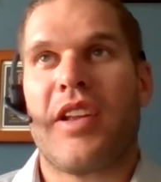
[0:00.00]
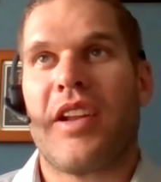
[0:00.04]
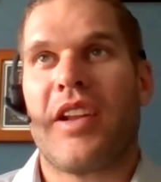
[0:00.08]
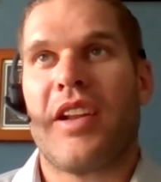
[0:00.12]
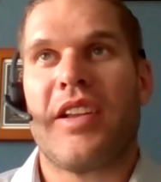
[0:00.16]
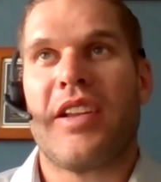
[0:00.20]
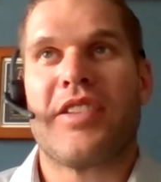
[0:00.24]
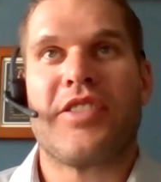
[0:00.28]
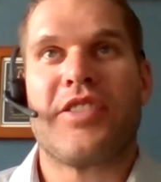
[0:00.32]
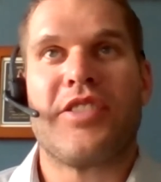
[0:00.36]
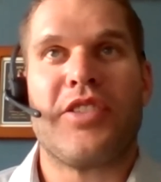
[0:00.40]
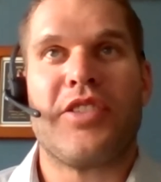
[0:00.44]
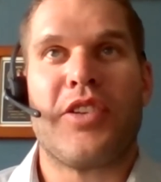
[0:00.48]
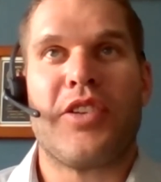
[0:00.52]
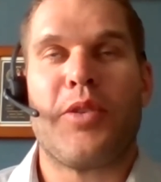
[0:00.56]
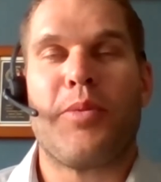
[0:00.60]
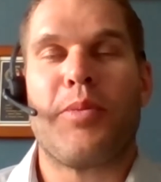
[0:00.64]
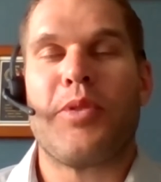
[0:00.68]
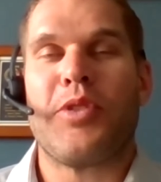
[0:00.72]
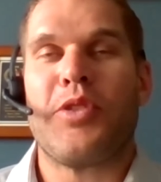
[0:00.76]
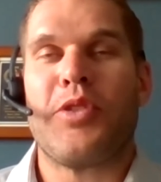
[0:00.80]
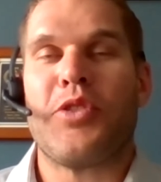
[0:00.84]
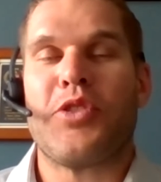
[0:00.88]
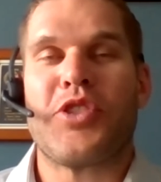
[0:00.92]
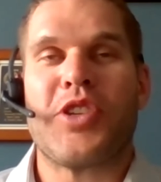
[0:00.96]
and it's you
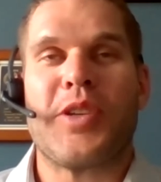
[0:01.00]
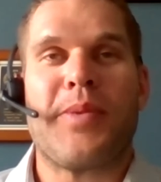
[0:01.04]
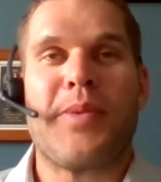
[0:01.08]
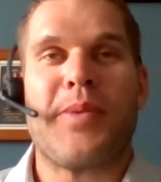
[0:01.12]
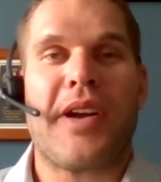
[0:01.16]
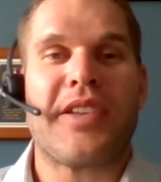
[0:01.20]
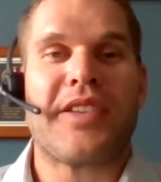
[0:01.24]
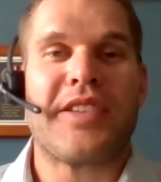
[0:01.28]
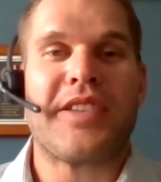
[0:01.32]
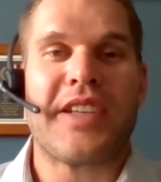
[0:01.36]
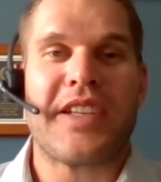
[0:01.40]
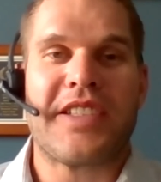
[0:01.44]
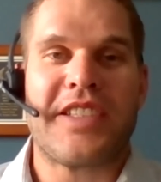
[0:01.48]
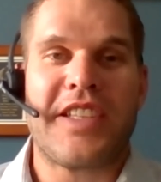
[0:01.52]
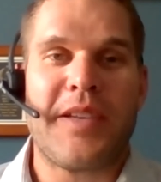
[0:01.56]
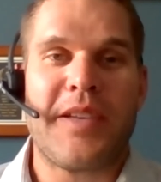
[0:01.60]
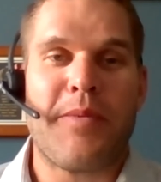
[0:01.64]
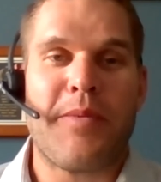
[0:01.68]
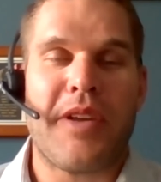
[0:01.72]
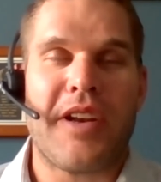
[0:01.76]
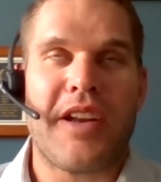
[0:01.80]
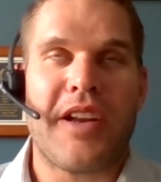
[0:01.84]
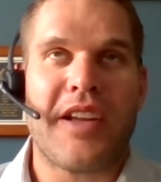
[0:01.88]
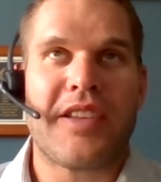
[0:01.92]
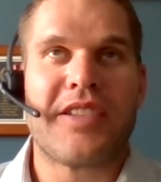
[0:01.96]
know usually about
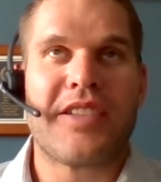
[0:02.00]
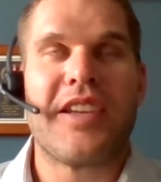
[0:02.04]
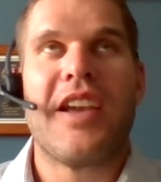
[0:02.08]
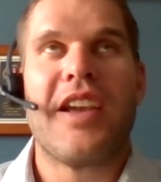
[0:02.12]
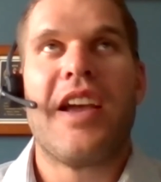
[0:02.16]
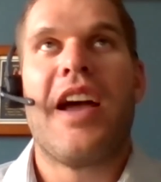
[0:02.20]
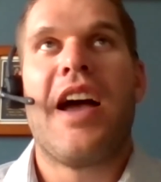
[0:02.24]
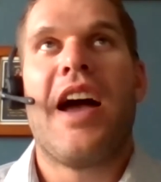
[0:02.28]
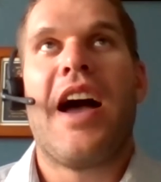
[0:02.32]
60 minutes.